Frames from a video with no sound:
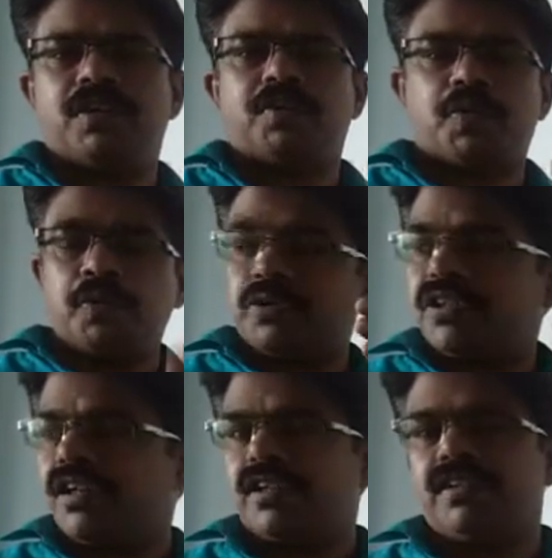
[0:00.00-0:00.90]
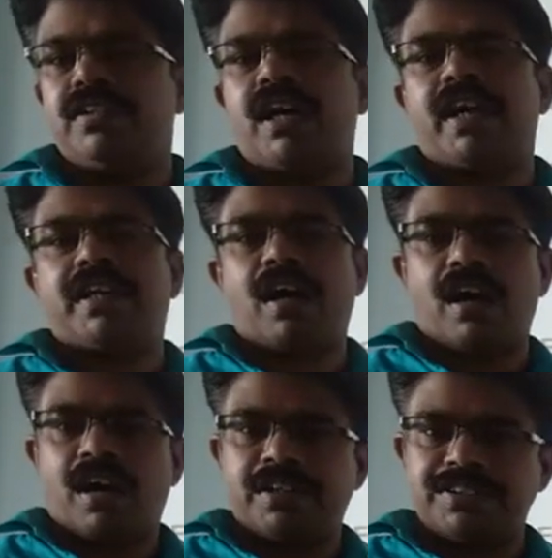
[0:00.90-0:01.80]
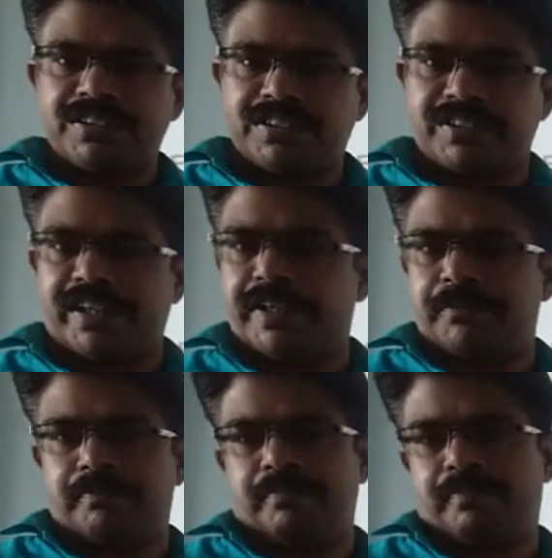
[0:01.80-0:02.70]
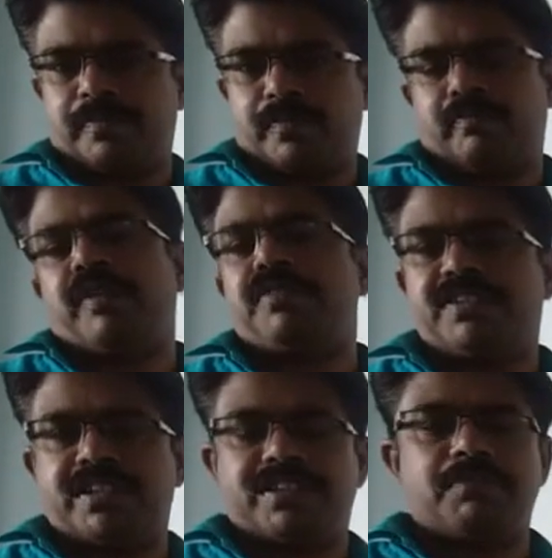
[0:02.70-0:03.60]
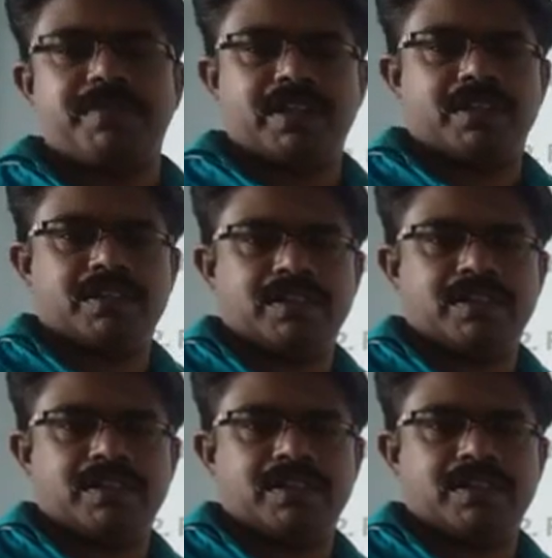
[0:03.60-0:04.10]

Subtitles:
truth that are same, when we say something